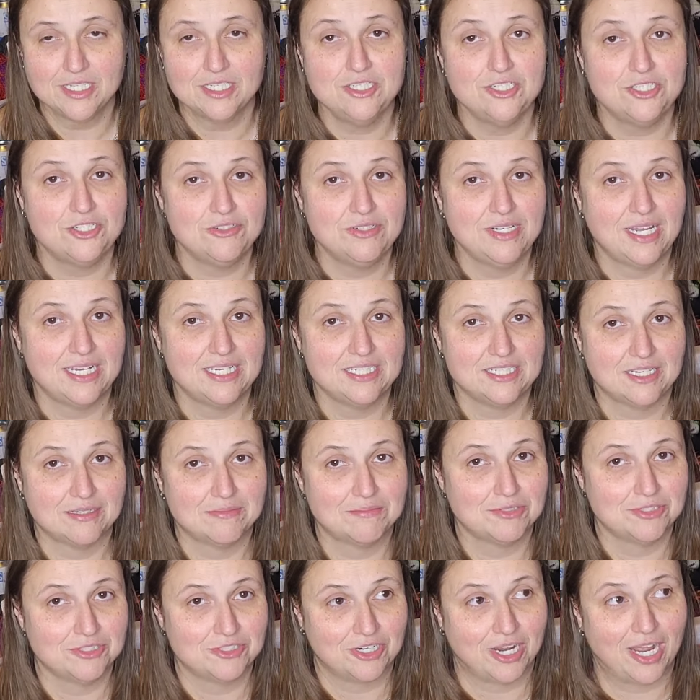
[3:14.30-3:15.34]
do not
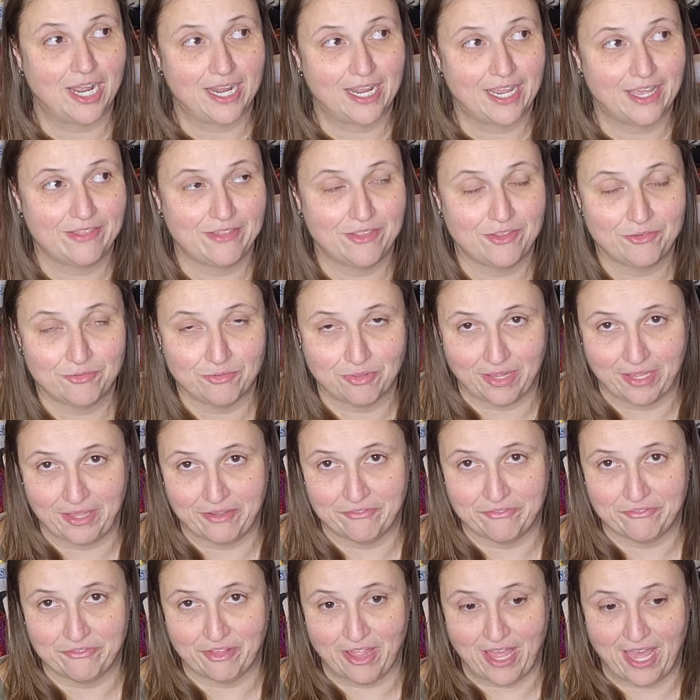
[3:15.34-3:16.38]
tumble dry and that you lay
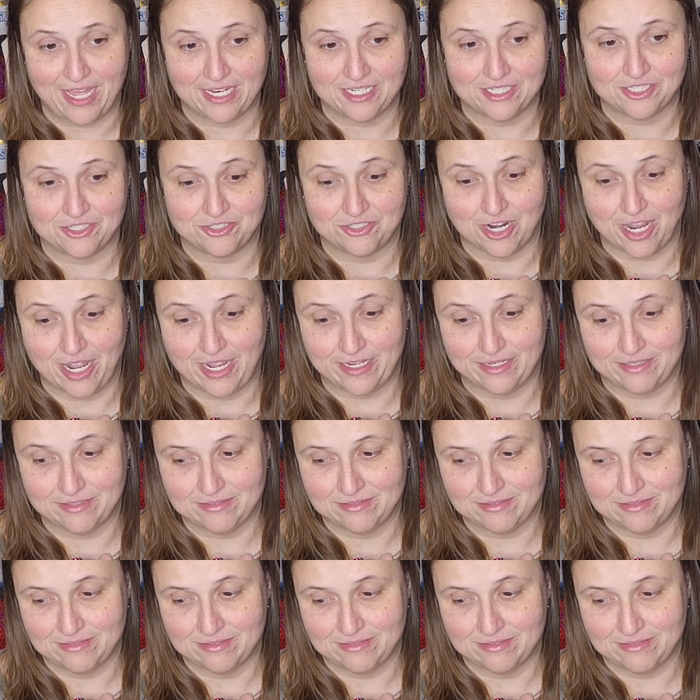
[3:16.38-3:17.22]
it flat to dry.